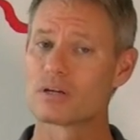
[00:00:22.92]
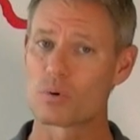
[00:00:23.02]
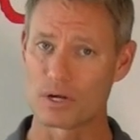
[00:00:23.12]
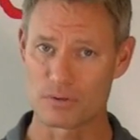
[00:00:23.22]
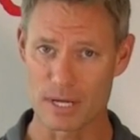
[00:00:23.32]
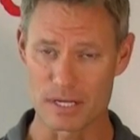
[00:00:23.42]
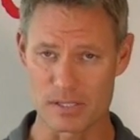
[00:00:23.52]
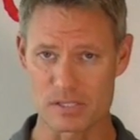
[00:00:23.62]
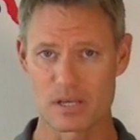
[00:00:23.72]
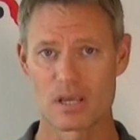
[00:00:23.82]

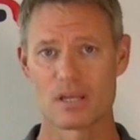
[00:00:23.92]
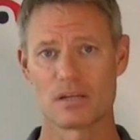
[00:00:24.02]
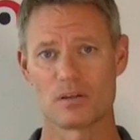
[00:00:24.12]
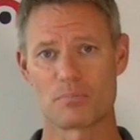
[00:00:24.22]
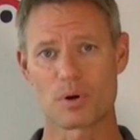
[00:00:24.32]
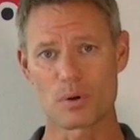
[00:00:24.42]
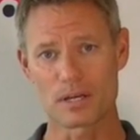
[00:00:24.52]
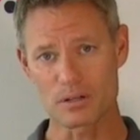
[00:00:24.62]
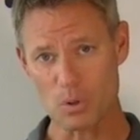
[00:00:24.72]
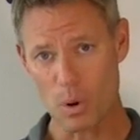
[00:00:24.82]
Quadratus. Now the
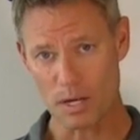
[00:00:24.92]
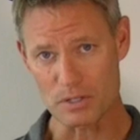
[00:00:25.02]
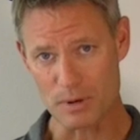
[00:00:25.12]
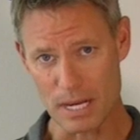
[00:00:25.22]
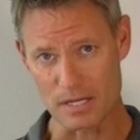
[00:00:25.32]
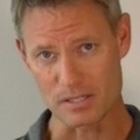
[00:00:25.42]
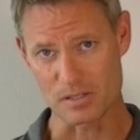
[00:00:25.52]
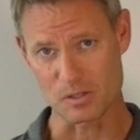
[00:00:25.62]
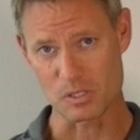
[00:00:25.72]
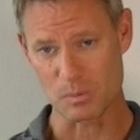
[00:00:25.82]
Pronator Quadratus
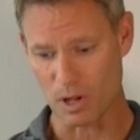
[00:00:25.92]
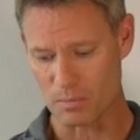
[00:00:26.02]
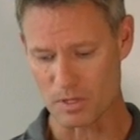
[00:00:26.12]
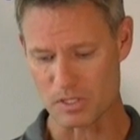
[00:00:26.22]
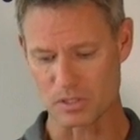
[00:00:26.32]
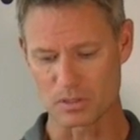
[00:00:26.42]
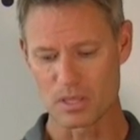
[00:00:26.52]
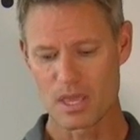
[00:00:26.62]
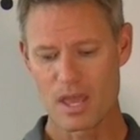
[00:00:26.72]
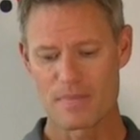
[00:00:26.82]
is a small muscle
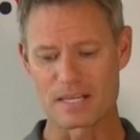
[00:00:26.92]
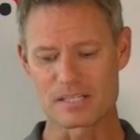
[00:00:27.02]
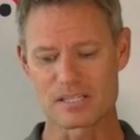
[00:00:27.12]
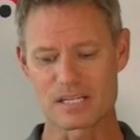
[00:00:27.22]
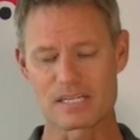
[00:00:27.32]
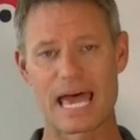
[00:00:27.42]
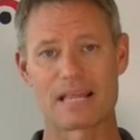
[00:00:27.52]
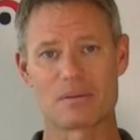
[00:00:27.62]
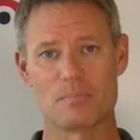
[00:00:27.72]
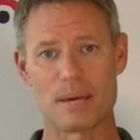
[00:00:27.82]
that sits
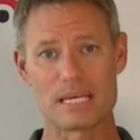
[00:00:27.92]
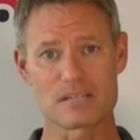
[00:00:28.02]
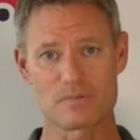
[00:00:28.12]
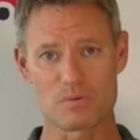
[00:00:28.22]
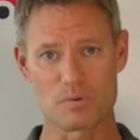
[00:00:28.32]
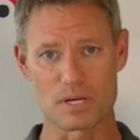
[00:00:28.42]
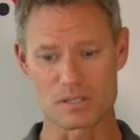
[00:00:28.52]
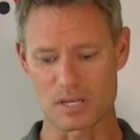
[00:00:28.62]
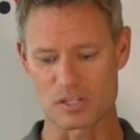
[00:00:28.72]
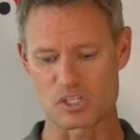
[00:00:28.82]
at the base of the
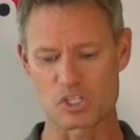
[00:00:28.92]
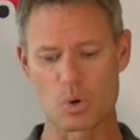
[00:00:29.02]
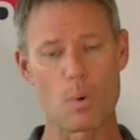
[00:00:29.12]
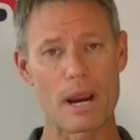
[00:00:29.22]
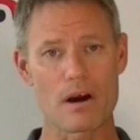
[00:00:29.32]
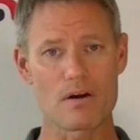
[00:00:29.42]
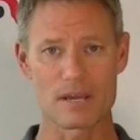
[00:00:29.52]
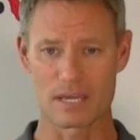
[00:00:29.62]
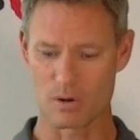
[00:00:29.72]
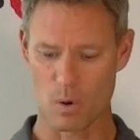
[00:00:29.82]
wrist. It's square
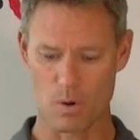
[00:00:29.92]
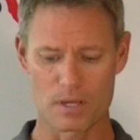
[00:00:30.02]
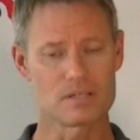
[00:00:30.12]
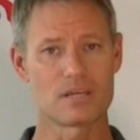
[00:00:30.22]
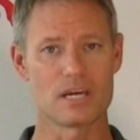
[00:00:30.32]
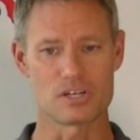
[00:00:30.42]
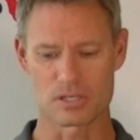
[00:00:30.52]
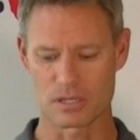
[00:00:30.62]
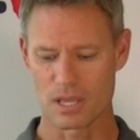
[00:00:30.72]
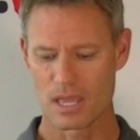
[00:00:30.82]
in
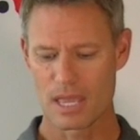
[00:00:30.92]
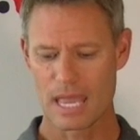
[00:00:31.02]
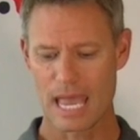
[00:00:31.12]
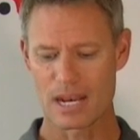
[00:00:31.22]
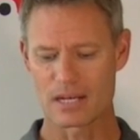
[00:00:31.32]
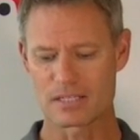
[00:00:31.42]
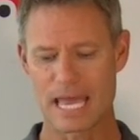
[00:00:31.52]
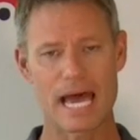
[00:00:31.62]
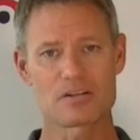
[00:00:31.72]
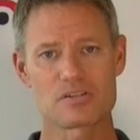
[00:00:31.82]
orientation and it
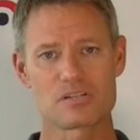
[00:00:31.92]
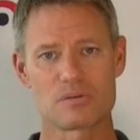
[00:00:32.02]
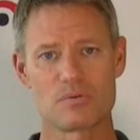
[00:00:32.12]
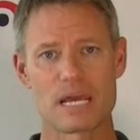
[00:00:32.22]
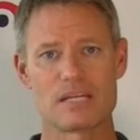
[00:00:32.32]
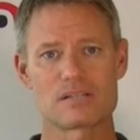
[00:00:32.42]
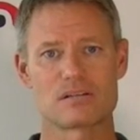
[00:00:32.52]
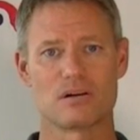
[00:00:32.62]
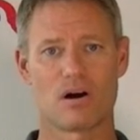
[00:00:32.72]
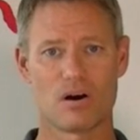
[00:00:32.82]
attaches the radius to
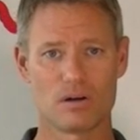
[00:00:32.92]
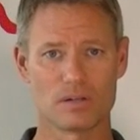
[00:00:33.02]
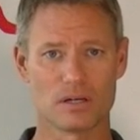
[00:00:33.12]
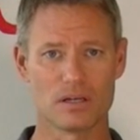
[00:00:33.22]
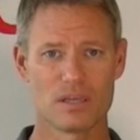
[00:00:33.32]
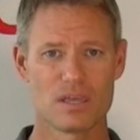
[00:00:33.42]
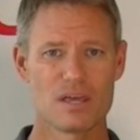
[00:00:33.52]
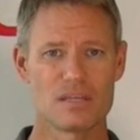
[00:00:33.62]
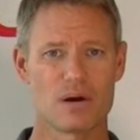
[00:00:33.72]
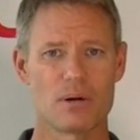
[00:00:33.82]
the ulna.
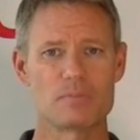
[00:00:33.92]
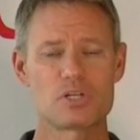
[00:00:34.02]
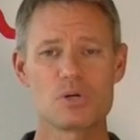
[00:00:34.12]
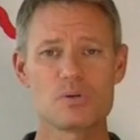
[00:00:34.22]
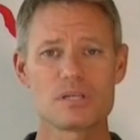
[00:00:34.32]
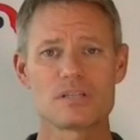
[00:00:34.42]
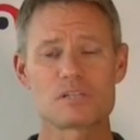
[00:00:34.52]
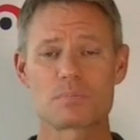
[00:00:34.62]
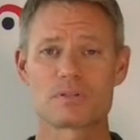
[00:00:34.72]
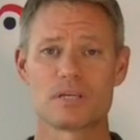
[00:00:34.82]
Now I'm choosing this
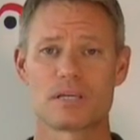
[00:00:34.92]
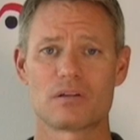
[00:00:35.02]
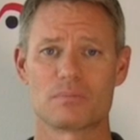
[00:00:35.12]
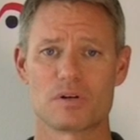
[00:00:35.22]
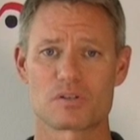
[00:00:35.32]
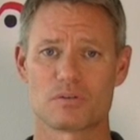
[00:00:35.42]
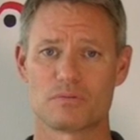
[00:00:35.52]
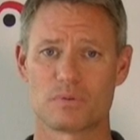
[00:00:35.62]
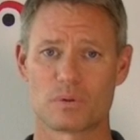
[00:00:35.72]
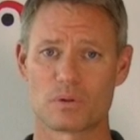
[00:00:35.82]
particular muscle
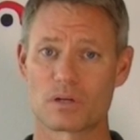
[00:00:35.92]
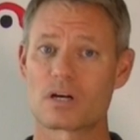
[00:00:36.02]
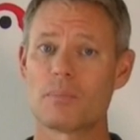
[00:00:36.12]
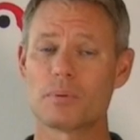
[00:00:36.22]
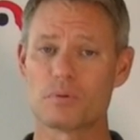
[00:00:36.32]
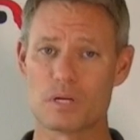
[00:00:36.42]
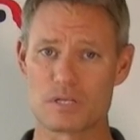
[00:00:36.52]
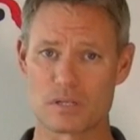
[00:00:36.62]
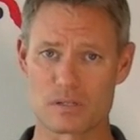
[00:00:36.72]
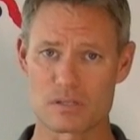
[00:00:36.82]
for a couple
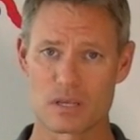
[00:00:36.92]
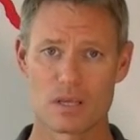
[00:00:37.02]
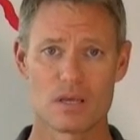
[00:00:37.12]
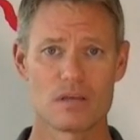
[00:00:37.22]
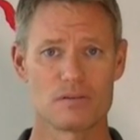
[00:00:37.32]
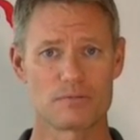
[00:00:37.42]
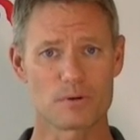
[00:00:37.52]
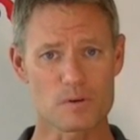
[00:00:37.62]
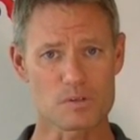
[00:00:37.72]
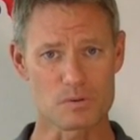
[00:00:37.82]
reasons. The
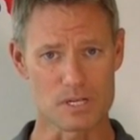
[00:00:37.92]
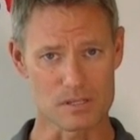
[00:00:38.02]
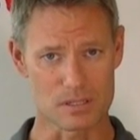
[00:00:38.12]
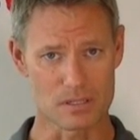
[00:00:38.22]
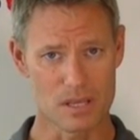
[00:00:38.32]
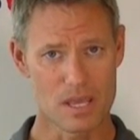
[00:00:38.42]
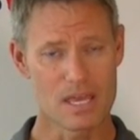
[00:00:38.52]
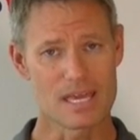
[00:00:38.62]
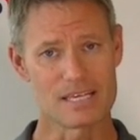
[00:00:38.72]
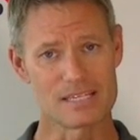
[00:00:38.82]
first reason
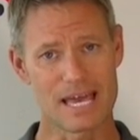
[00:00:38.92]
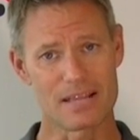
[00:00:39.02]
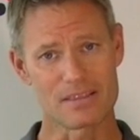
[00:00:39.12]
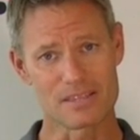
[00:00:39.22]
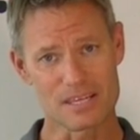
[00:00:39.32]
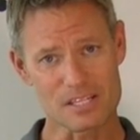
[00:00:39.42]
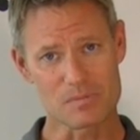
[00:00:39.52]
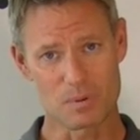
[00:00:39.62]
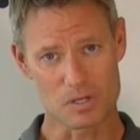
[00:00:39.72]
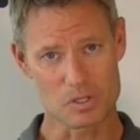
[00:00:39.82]
is that
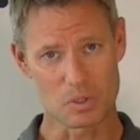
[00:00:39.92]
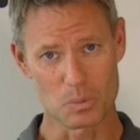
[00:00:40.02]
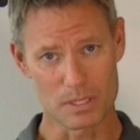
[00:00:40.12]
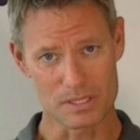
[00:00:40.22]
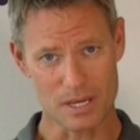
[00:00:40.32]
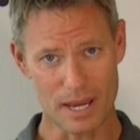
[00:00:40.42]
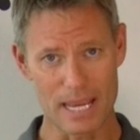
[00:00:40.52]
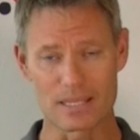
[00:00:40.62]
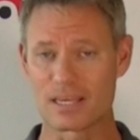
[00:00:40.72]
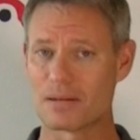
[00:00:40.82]
this muscle, when
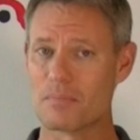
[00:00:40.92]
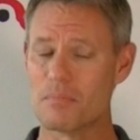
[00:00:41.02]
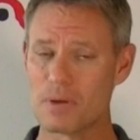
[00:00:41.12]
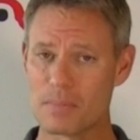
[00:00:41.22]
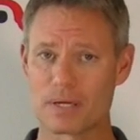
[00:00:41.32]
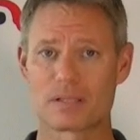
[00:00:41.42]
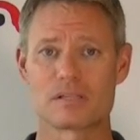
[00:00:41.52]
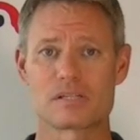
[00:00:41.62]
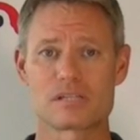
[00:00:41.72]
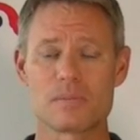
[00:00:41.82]
tight, can mimic
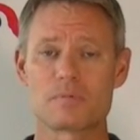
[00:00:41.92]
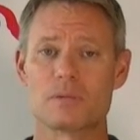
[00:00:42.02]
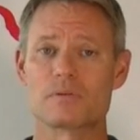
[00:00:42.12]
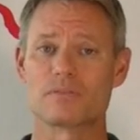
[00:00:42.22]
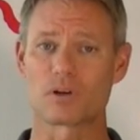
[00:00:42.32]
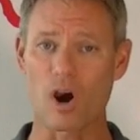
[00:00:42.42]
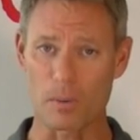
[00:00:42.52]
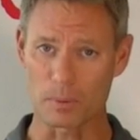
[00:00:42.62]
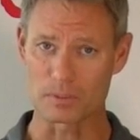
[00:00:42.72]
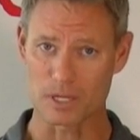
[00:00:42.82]
the symptoms of a
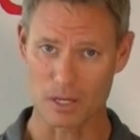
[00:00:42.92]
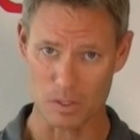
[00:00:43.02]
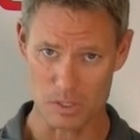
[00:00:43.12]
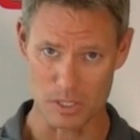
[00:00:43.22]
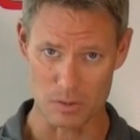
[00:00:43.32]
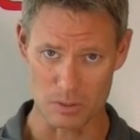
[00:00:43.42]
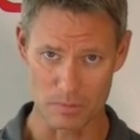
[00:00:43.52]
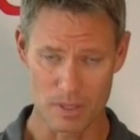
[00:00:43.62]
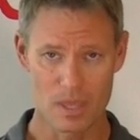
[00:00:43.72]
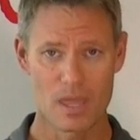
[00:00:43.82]
carpal tunnel
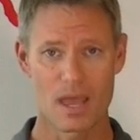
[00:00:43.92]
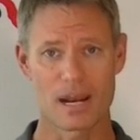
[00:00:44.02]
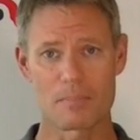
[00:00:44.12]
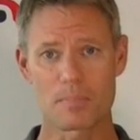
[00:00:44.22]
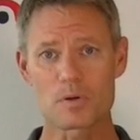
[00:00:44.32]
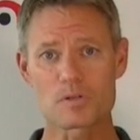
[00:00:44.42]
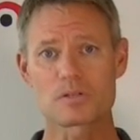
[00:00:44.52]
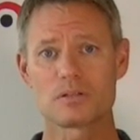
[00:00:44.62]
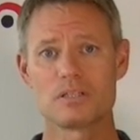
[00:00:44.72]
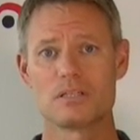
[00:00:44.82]
syndrome, and I
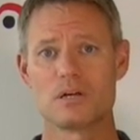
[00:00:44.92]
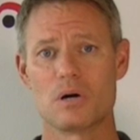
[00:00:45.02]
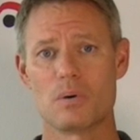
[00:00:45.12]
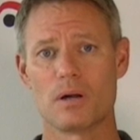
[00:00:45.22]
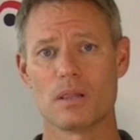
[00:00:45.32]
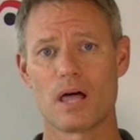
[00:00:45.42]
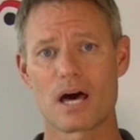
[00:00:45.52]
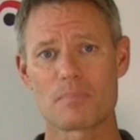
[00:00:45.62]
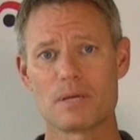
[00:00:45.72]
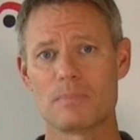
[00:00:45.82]
personally know a
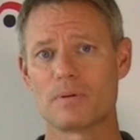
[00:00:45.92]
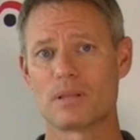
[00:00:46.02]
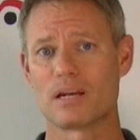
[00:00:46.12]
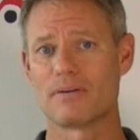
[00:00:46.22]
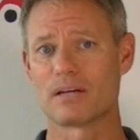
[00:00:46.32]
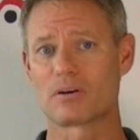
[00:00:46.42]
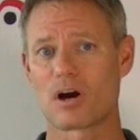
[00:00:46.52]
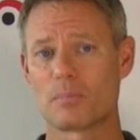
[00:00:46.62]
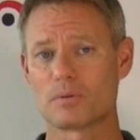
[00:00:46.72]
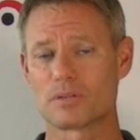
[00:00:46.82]
lot of people that have had
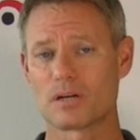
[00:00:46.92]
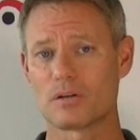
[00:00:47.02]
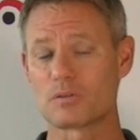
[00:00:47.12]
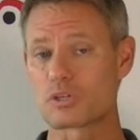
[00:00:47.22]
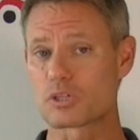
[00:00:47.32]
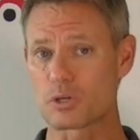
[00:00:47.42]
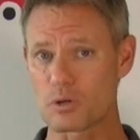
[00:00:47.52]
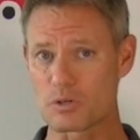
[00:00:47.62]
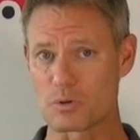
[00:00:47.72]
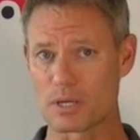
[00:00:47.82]
carpal tunnel
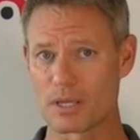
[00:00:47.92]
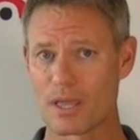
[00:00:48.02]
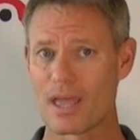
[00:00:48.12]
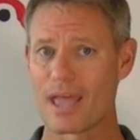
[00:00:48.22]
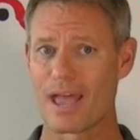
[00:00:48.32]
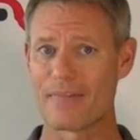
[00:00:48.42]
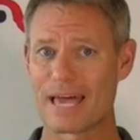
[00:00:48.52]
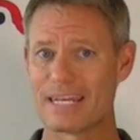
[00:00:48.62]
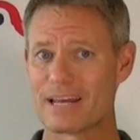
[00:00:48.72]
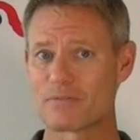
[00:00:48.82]
surgery and
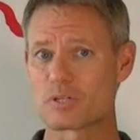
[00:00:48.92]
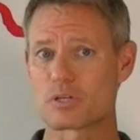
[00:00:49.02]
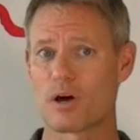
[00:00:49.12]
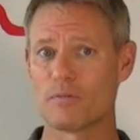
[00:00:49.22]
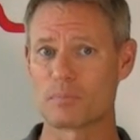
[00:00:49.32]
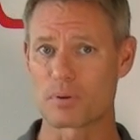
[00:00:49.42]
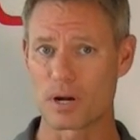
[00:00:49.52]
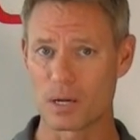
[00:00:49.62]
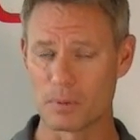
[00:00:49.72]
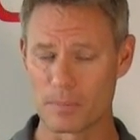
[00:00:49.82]
that never solved the
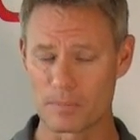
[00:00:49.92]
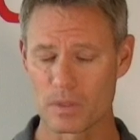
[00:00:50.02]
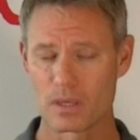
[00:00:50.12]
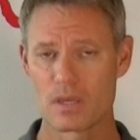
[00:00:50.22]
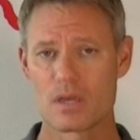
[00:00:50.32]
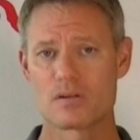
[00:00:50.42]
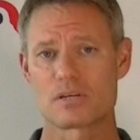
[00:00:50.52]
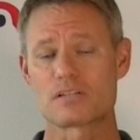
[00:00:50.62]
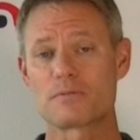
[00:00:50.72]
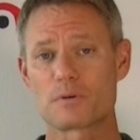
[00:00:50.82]
problem. So
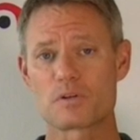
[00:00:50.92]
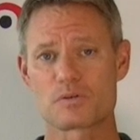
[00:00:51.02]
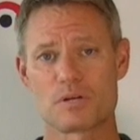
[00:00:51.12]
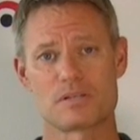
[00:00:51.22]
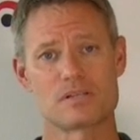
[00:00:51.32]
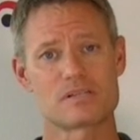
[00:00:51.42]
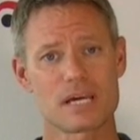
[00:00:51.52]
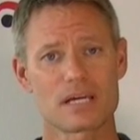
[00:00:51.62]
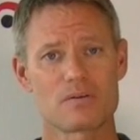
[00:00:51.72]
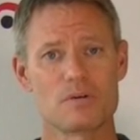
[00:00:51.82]
that's the first reason. The
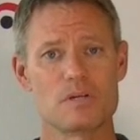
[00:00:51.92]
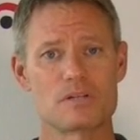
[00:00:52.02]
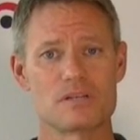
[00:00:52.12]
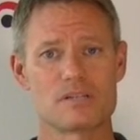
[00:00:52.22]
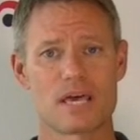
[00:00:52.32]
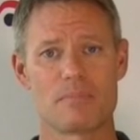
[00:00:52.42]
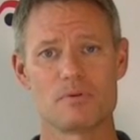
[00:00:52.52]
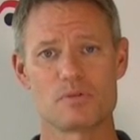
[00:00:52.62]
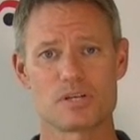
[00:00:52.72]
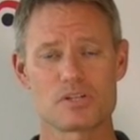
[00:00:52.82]
second reason is that
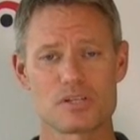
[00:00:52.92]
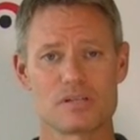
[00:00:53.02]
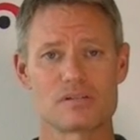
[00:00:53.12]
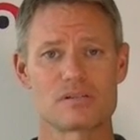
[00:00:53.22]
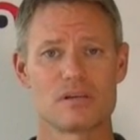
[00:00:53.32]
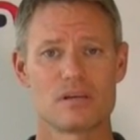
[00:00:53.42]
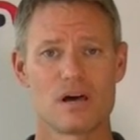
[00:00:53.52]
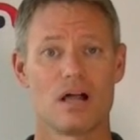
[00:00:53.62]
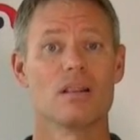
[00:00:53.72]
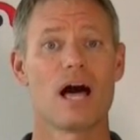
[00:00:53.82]

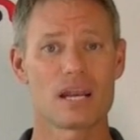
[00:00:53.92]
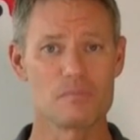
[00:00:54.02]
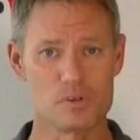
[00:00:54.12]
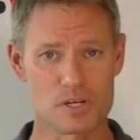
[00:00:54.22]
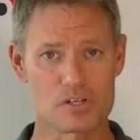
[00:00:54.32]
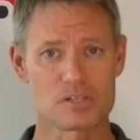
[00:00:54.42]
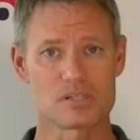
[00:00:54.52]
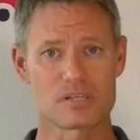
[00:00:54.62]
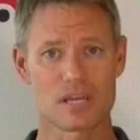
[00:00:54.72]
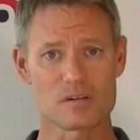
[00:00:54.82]
a lot of musicians
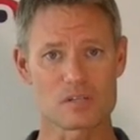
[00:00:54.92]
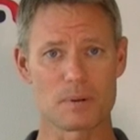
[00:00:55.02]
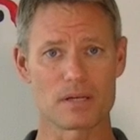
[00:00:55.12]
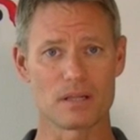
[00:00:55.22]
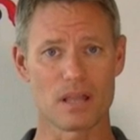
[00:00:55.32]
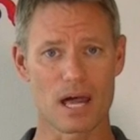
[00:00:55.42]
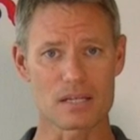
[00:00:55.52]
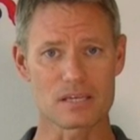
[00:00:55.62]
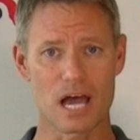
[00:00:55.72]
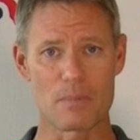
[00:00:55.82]
tend to spend a lot of
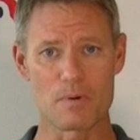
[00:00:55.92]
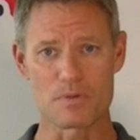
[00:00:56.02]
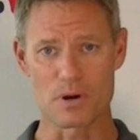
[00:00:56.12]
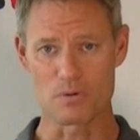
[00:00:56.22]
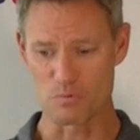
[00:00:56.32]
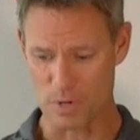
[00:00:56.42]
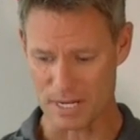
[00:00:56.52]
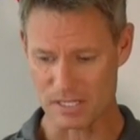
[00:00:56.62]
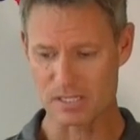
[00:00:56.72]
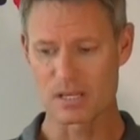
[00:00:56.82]
time with their
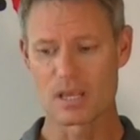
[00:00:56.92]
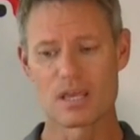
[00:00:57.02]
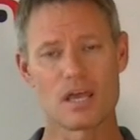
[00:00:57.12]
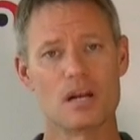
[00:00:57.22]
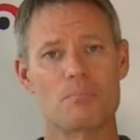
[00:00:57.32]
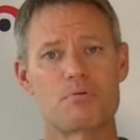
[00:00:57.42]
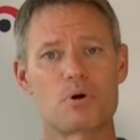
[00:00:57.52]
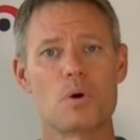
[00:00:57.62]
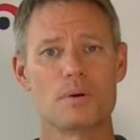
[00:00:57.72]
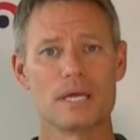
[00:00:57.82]
wrists in a
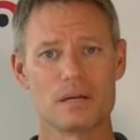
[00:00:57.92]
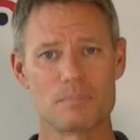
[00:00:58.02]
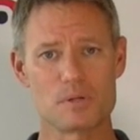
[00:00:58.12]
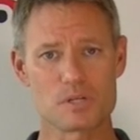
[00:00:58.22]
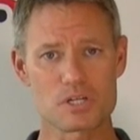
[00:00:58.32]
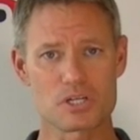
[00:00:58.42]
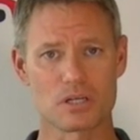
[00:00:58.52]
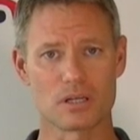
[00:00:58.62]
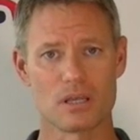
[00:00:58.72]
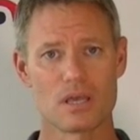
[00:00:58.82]
pronated position.